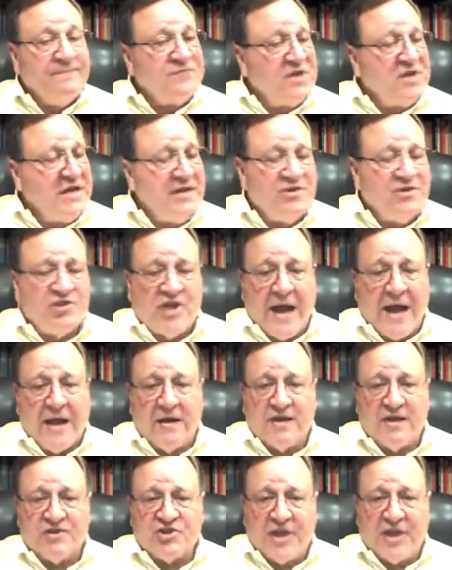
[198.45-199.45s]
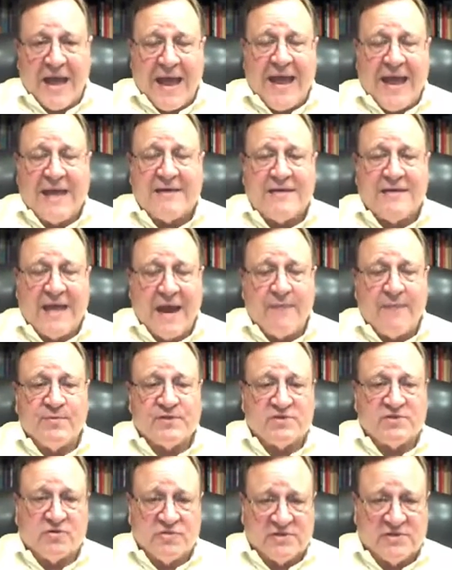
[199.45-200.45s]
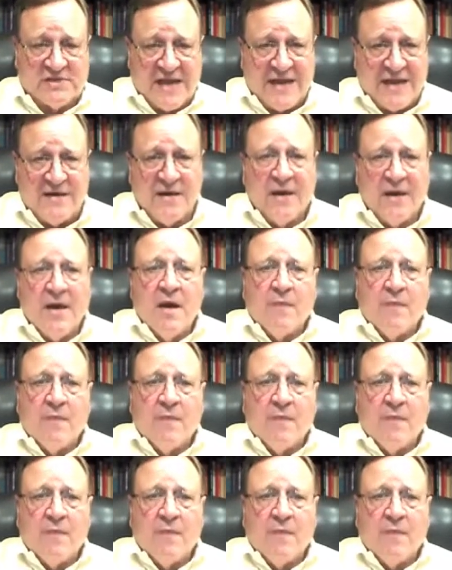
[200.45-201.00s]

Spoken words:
Teen Challenge, and Campus Crusade,